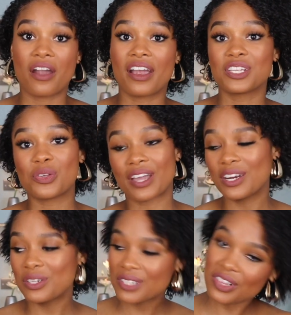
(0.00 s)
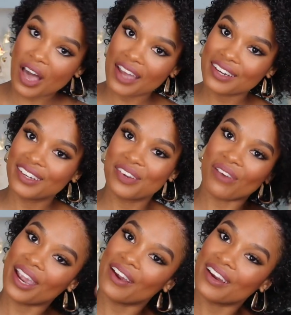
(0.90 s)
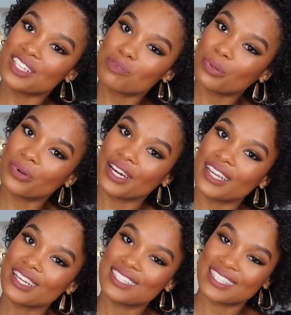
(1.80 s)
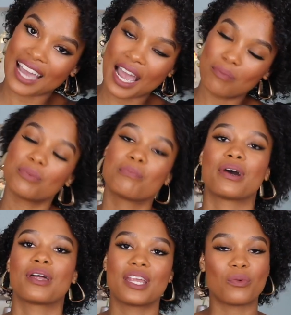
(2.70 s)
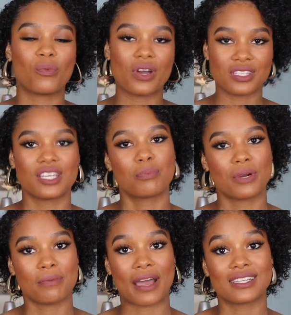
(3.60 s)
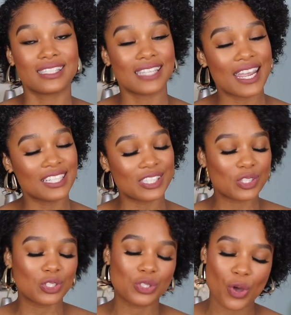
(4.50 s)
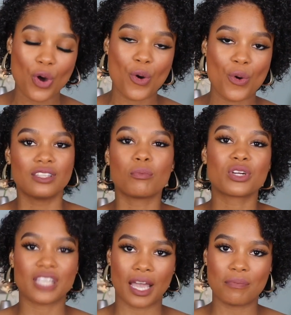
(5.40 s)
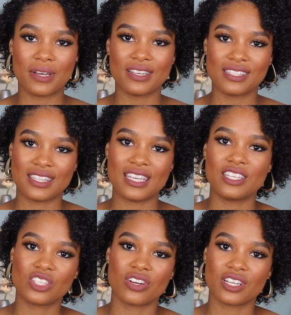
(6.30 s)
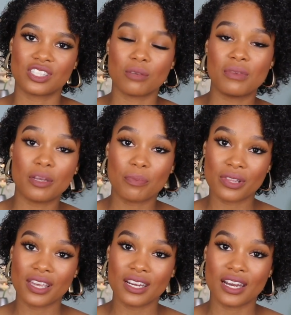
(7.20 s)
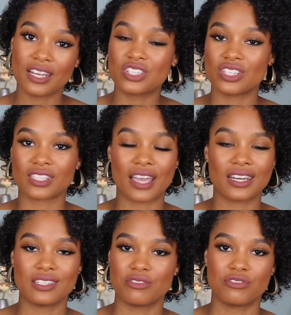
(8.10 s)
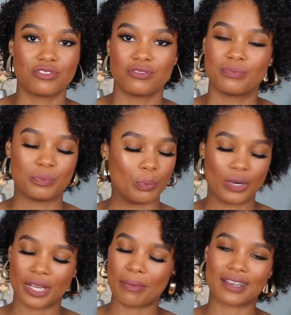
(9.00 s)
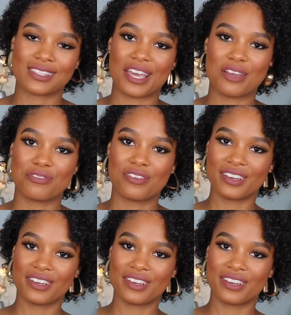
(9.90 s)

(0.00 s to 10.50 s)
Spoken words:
All right, so I kind of used a lot. My hair is pretty damp, but it was in a pretty bad state. So the more damp it is, the easier it is to manipulate it and just kind of bring it back to life.